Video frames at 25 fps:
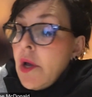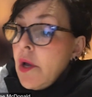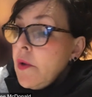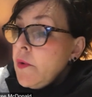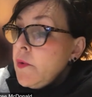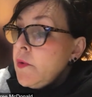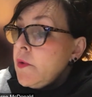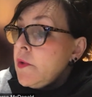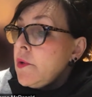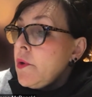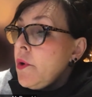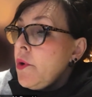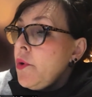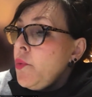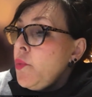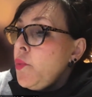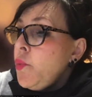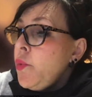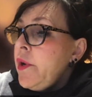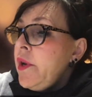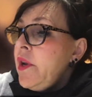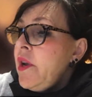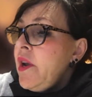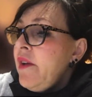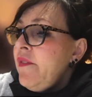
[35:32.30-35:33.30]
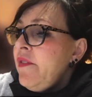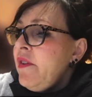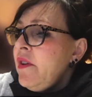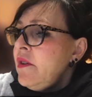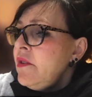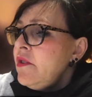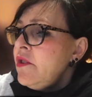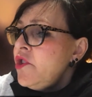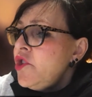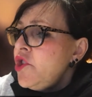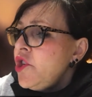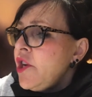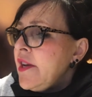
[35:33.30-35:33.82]
So we never
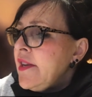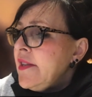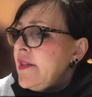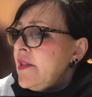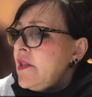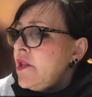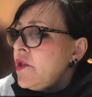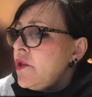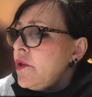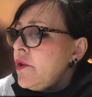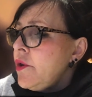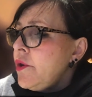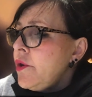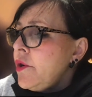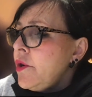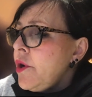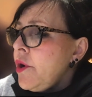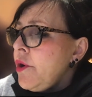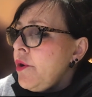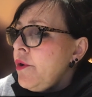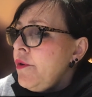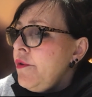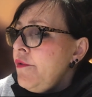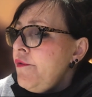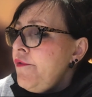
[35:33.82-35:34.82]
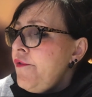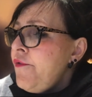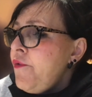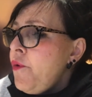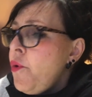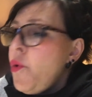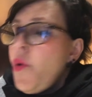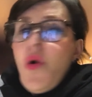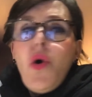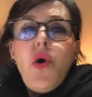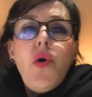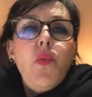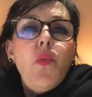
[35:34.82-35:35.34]
just go
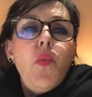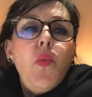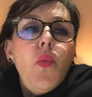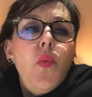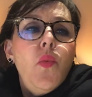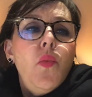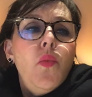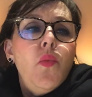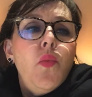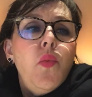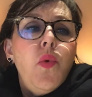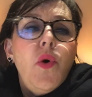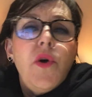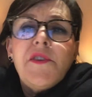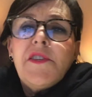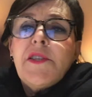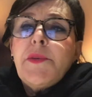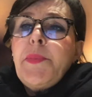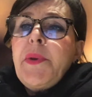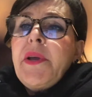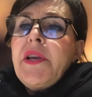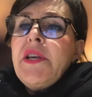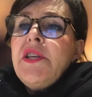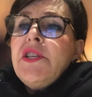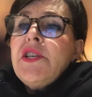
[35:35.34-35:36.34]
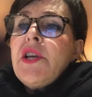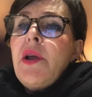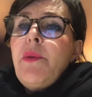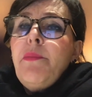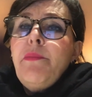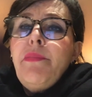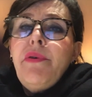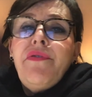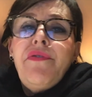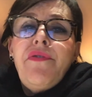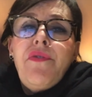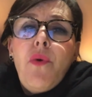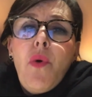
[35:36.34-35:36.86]
for what's been done
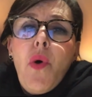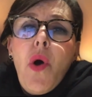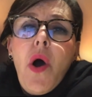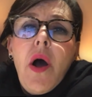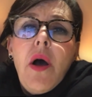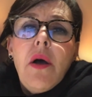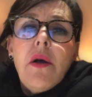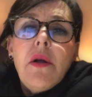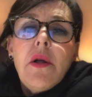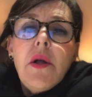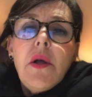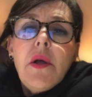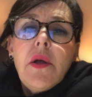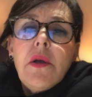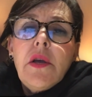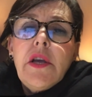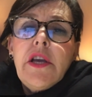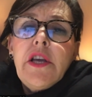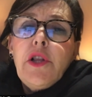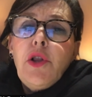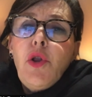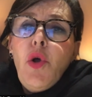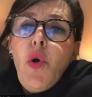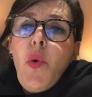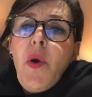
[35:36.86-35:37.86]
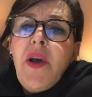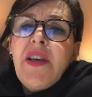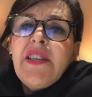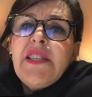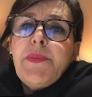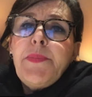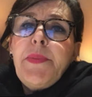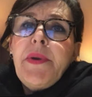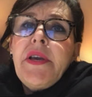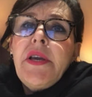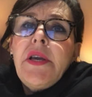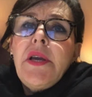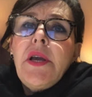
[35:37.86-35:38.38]
before. It'll always
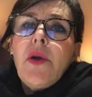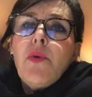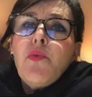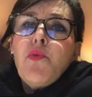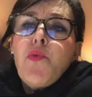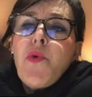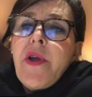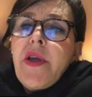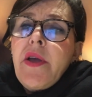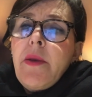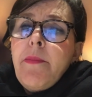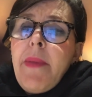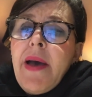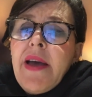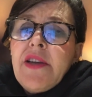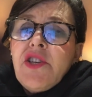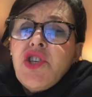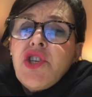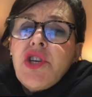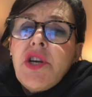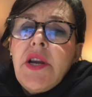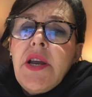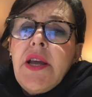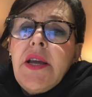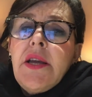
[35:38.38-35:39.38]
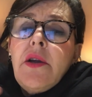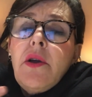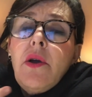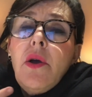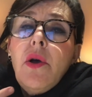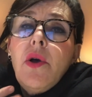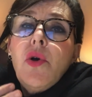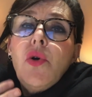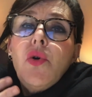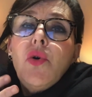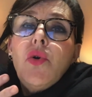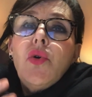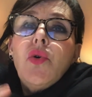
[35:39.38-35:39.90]
be a reimagining
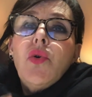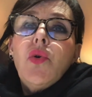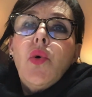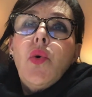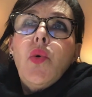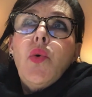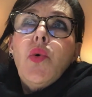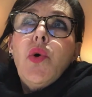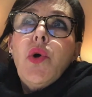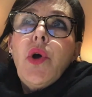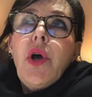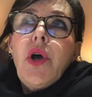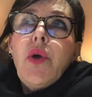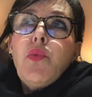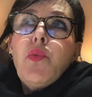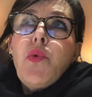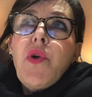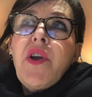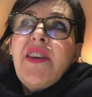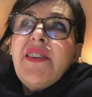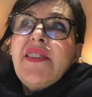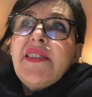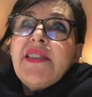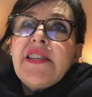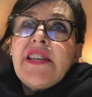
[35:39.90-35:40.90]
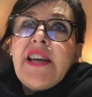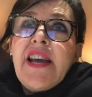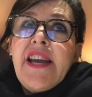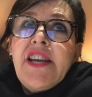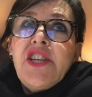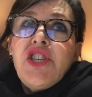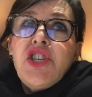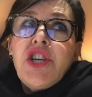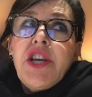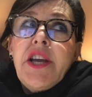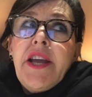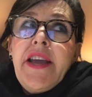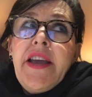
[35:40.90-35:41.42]
or a
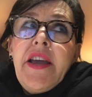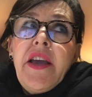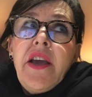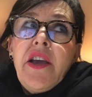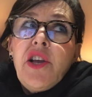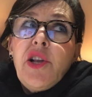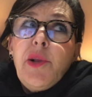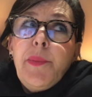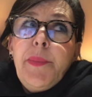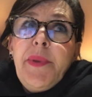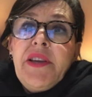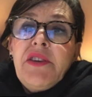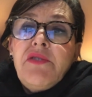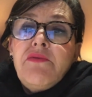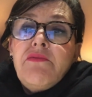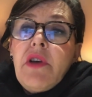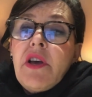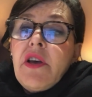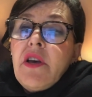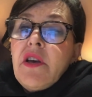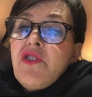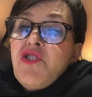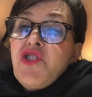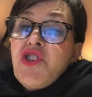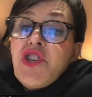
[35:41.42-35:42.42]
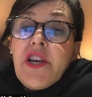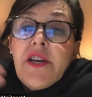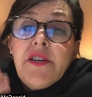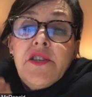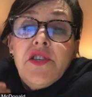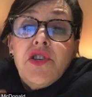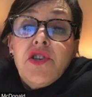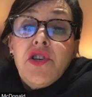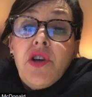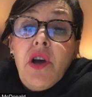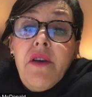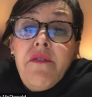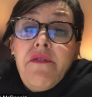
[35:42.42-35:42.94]
restaging. It'll be gender
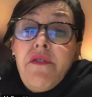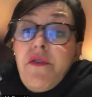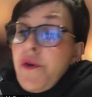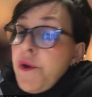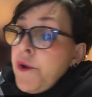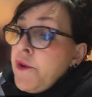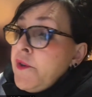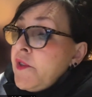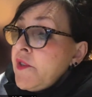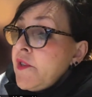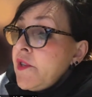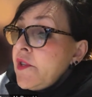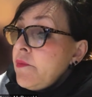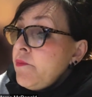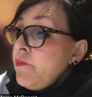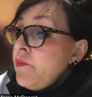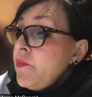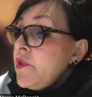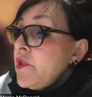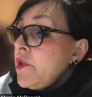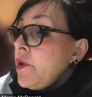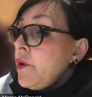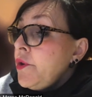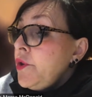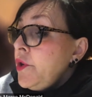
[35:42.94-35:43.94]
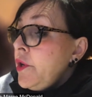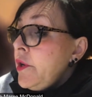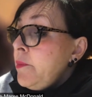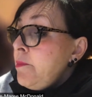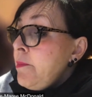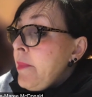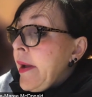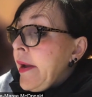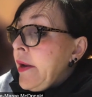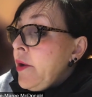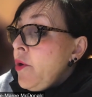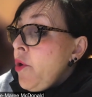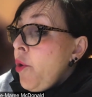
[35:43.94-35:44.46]
diverse. So it
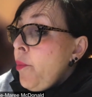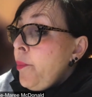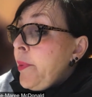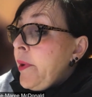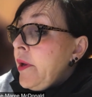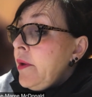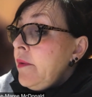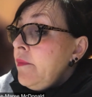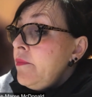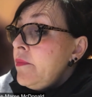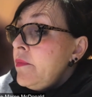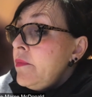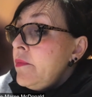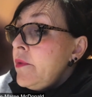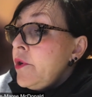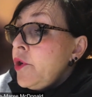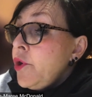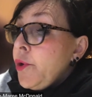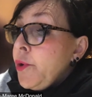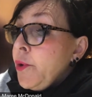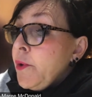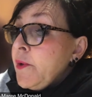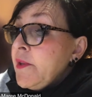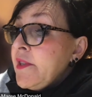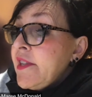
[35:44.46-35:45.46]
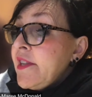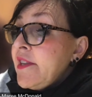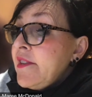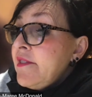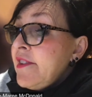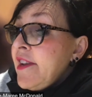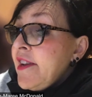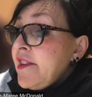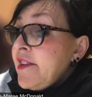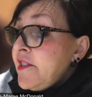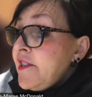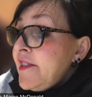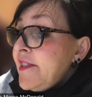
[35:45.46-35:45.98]
may not be the girls that
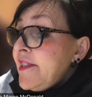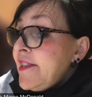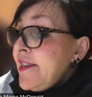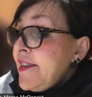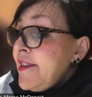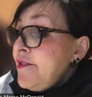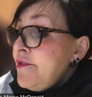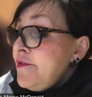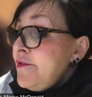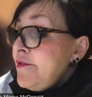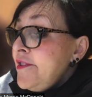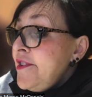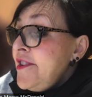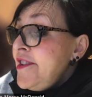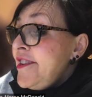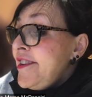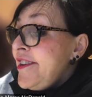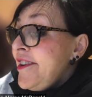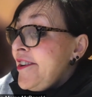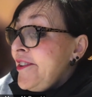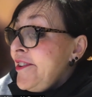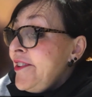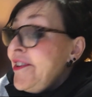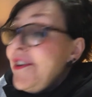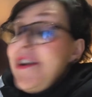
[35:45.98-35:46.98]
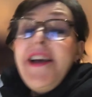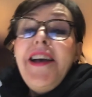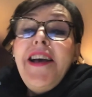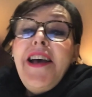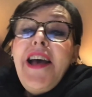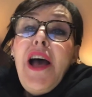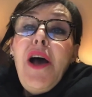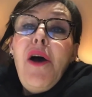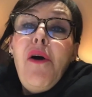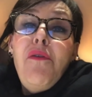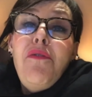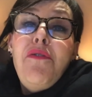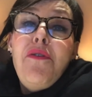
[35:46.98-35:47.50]
get to sing, you know,
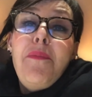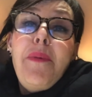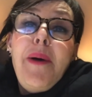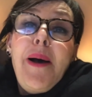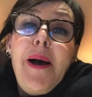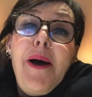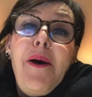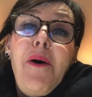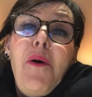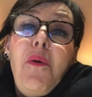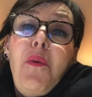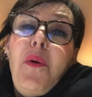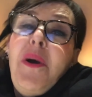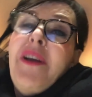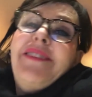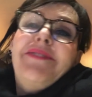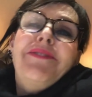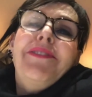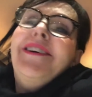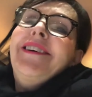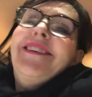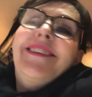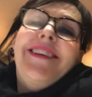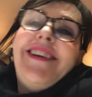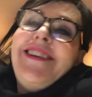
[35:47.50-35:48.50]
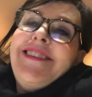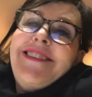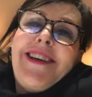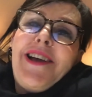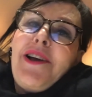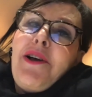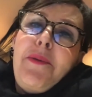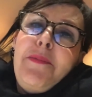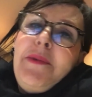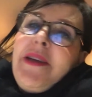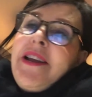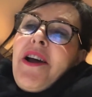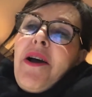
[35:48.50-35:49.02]
Elphaba or what.
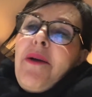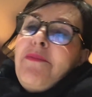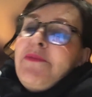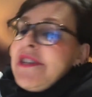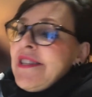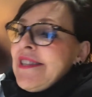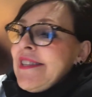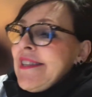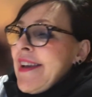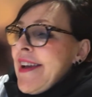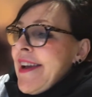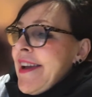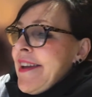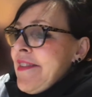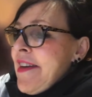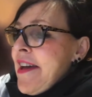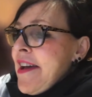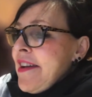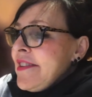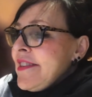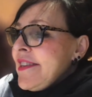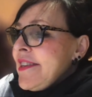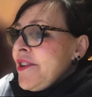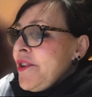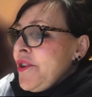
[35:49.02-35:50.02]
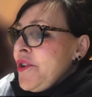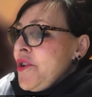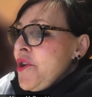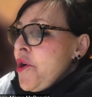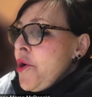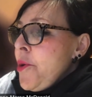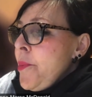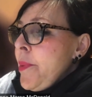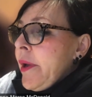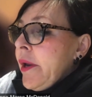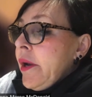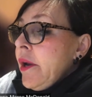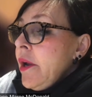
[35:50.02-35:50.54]
I mean, I'm just saying that so you know,
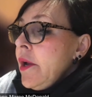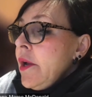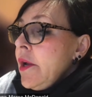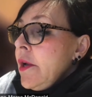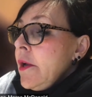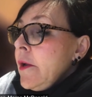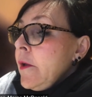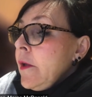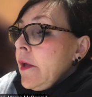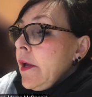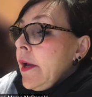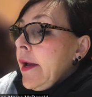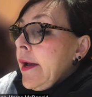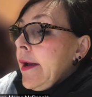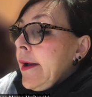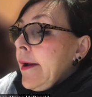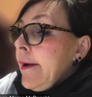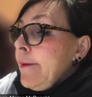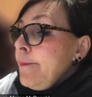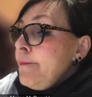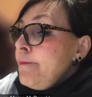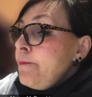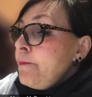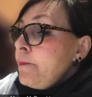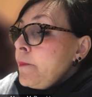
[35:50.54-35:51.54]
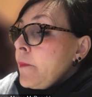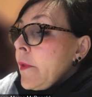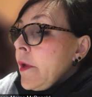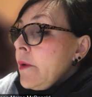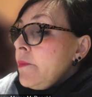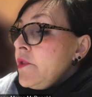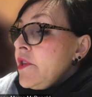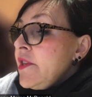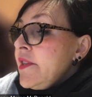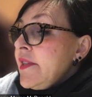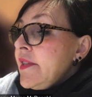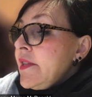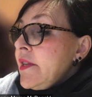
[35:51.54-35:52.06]
but
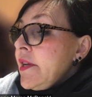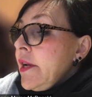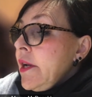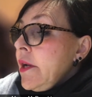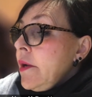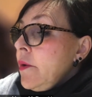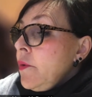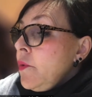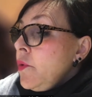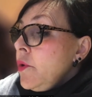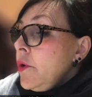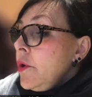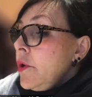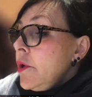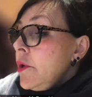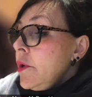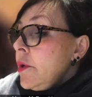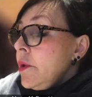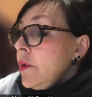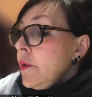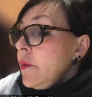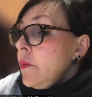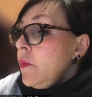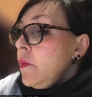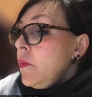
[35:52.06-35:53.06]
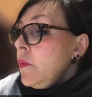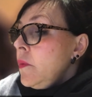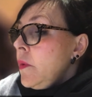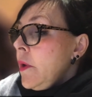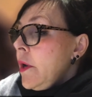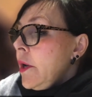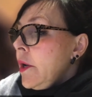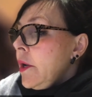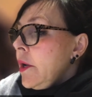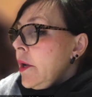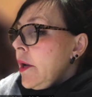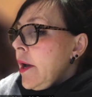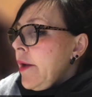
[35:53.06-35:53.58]
just seeing
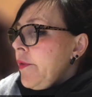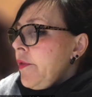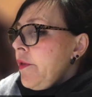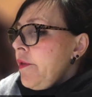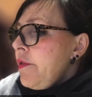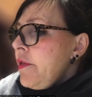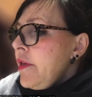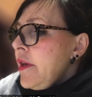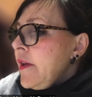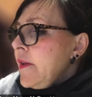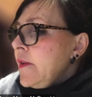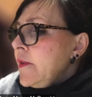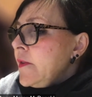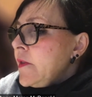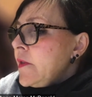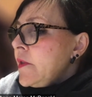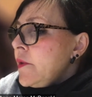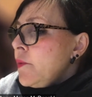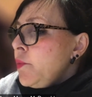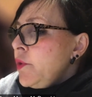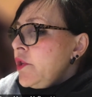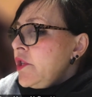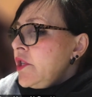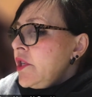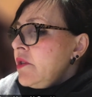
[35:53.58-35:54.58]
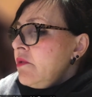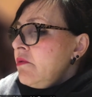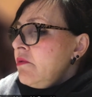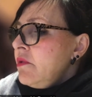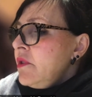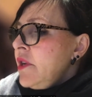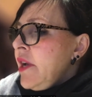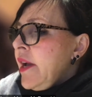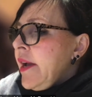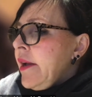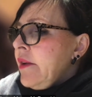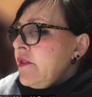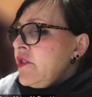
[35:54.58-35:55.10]
other things that we did.
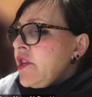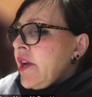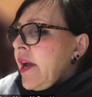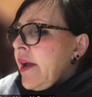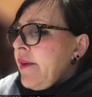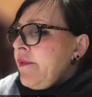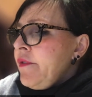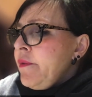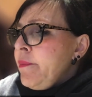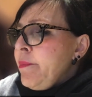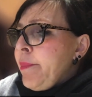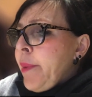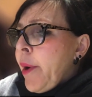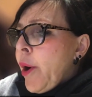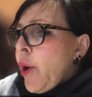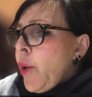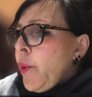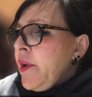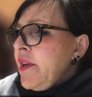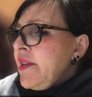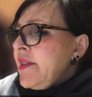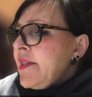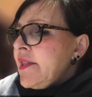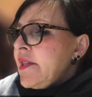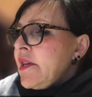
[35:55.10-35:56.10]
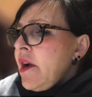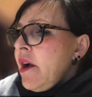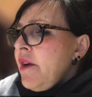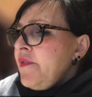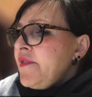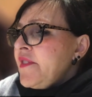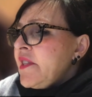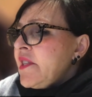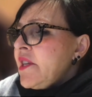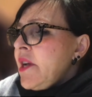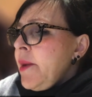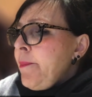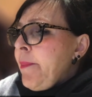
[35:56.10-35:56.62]
Yeah, David Bowie stuff,
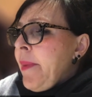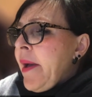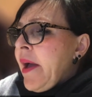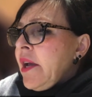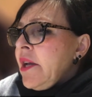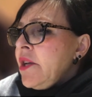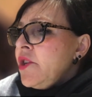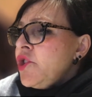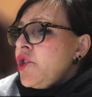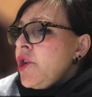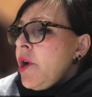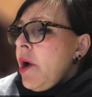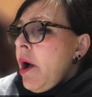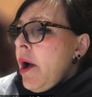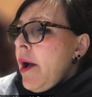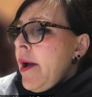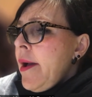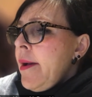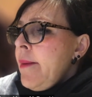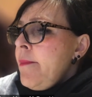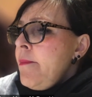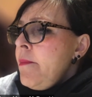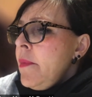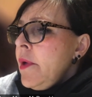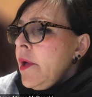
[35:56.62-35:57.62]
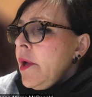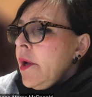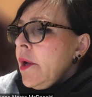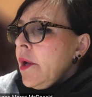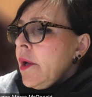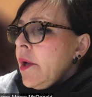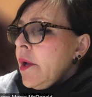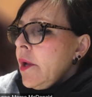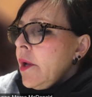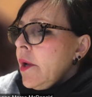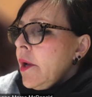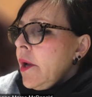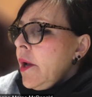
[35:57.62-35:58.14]
Step Back in Time.
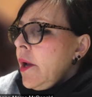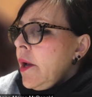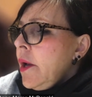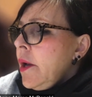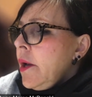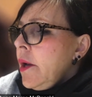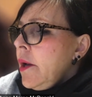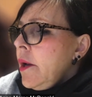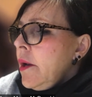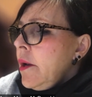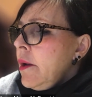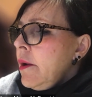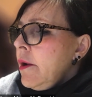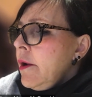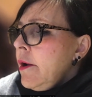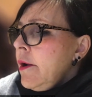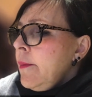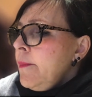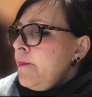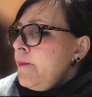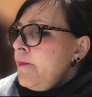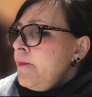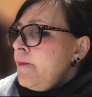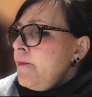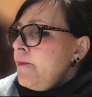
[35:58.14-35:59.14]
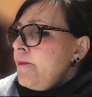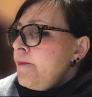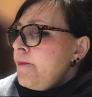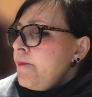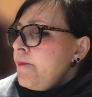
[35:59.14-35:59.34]
It